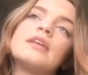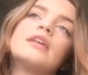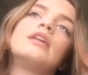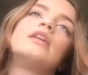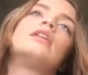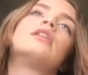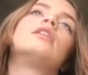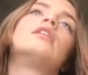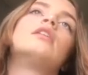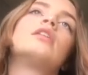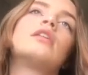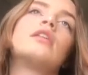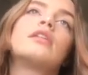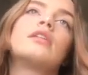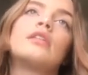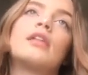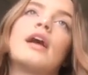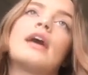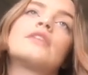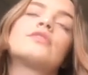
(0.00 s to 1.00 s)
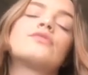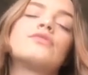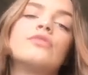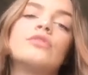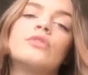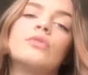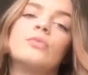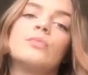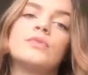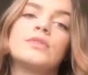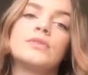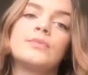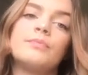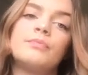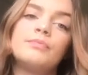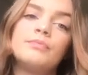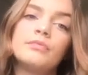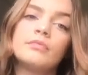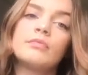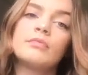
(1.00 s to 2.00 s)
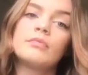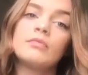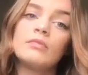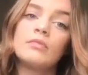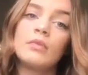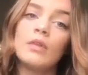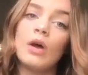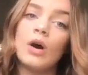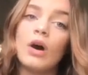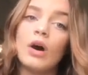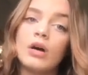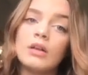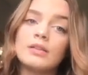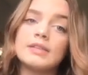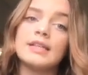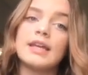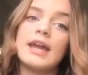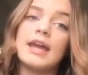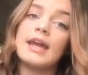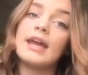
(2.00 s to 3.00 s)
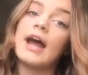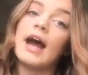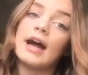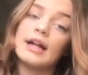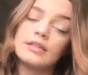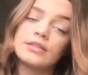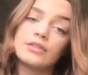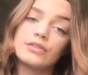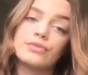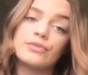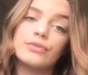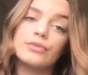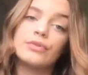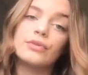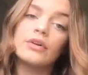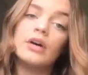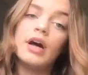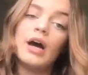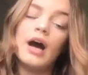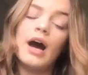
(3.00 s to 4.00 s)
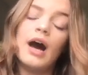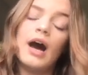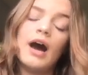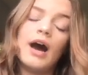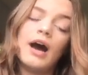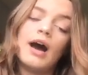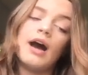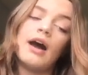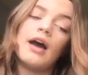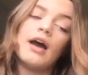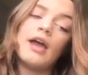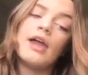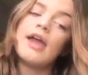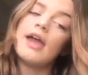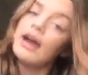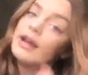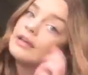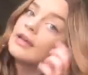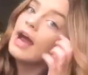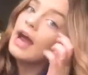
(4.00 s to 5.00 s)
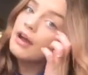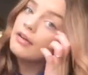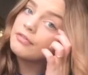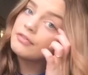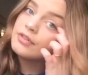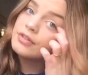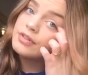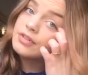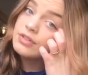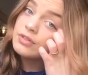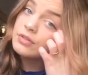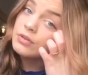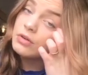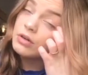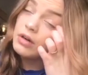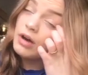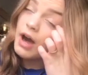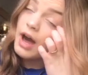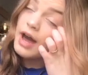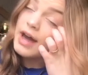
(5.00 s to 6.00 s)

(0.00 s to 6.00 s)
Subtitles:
in classrooms all day at school, and after school,